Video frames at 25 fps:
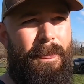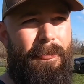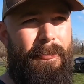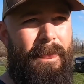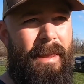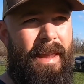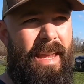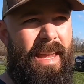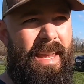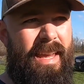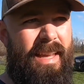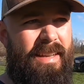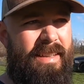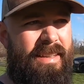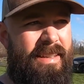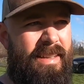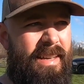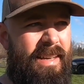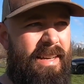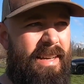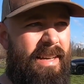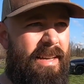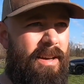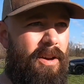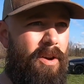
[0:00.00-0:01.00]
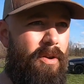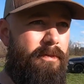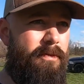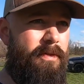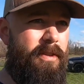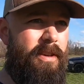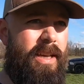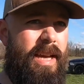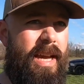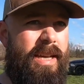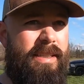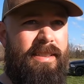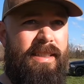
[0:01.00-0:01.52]
And
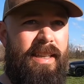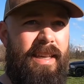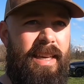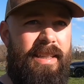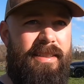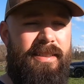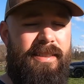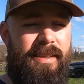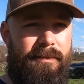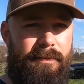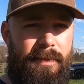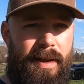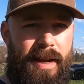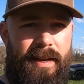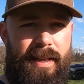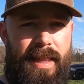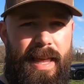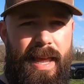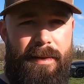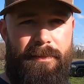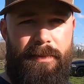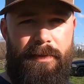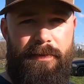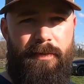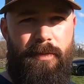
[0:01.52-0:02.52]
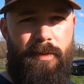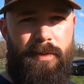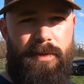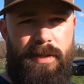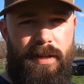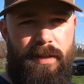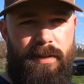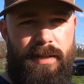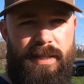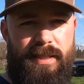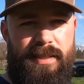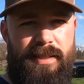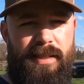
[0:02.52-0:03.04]
hopefully you guys can get something out of that before
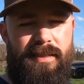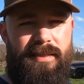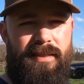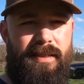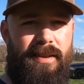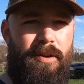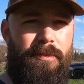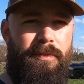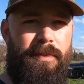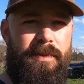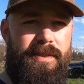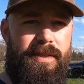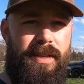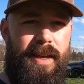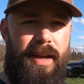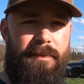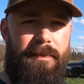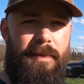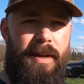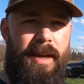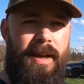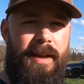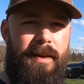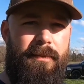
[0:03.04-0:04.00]
turkey season opens up.